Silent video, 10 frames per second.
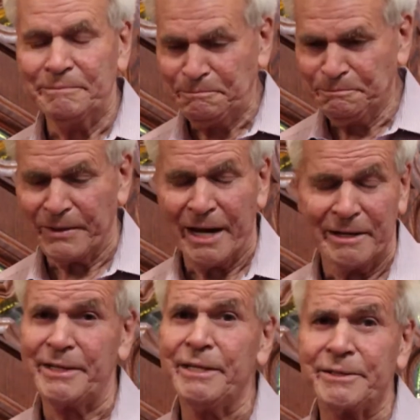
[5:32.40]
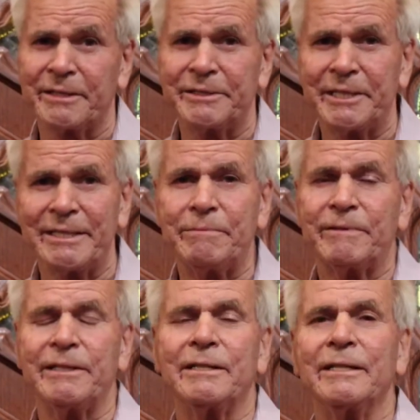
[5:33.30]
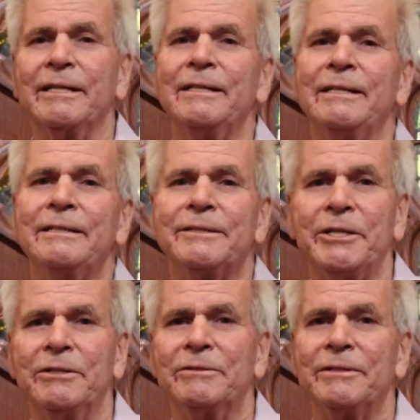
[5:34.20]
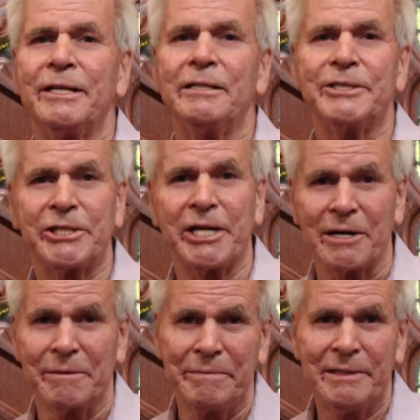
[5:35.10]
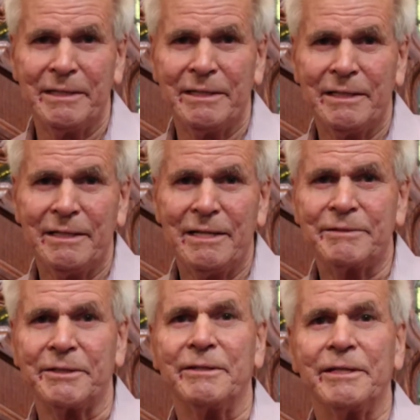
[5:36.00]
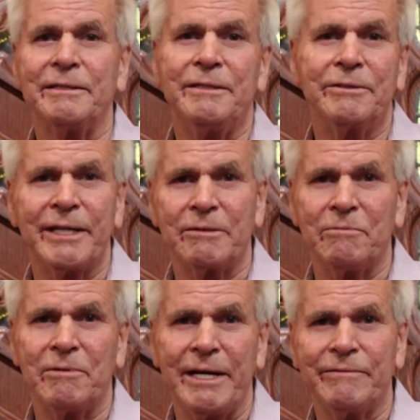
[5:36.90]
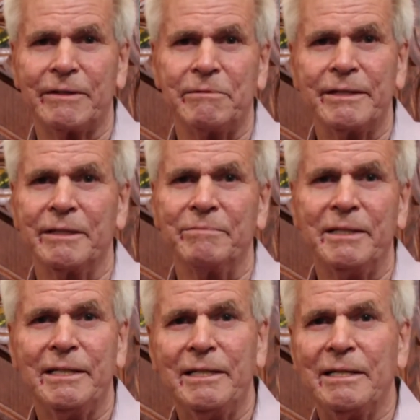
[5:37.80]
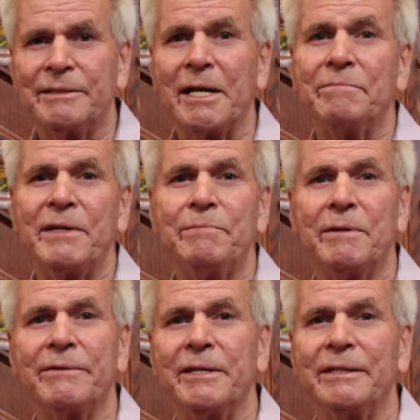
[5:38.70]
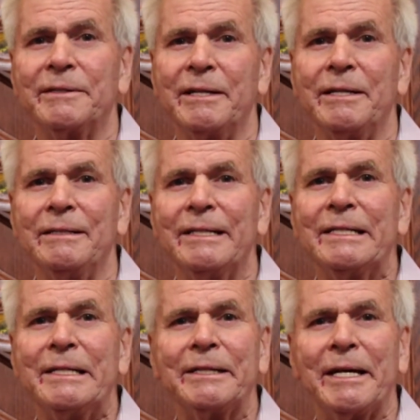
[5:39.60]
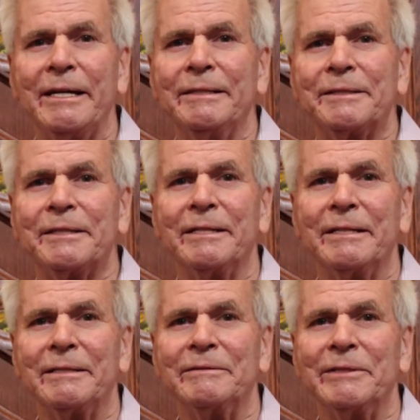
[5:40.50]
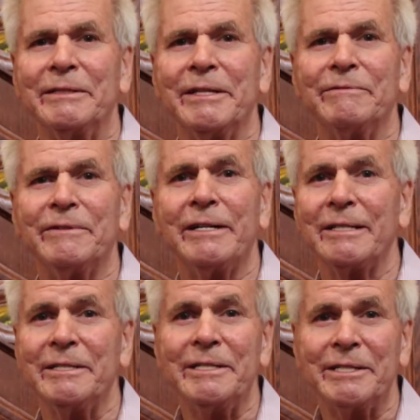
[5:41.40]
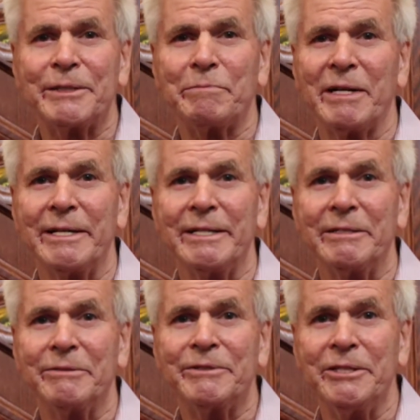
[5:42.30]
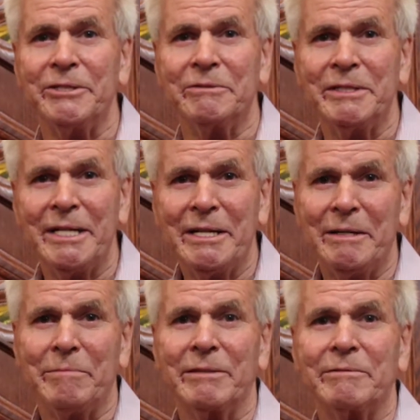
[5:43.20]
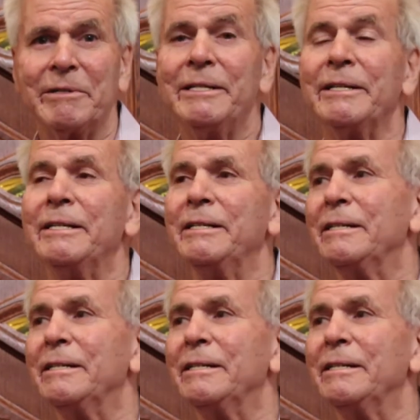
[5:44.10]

And these are deliberately tuned sharp so that you get a waver with them. Some people think they indicate that violinists play out of tune, but really